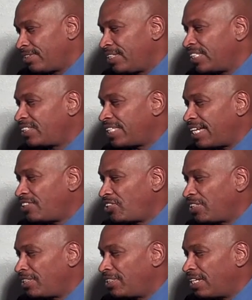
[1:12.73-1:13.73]

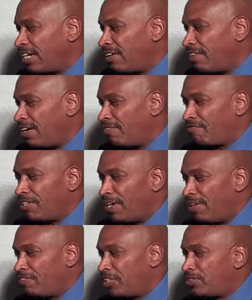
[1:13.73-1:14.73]
session
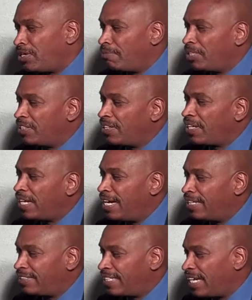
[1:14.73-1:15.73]
of determining the
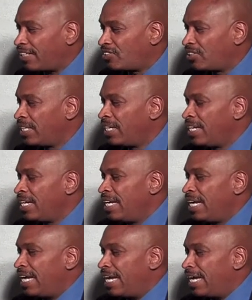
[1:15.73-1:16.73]
context.
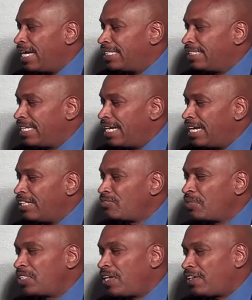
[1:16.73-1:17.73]
And as
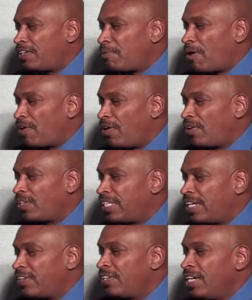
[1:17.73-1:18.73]
we talked about
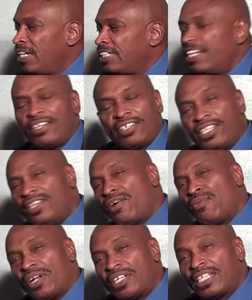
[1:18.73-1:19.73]
earlier,
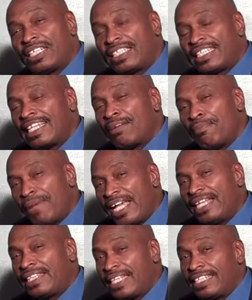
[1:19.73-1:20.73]
one of the
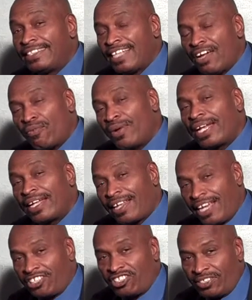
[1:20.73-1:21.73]
main things that win
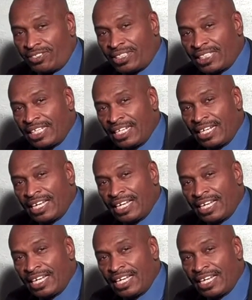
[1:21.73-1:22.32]
elections,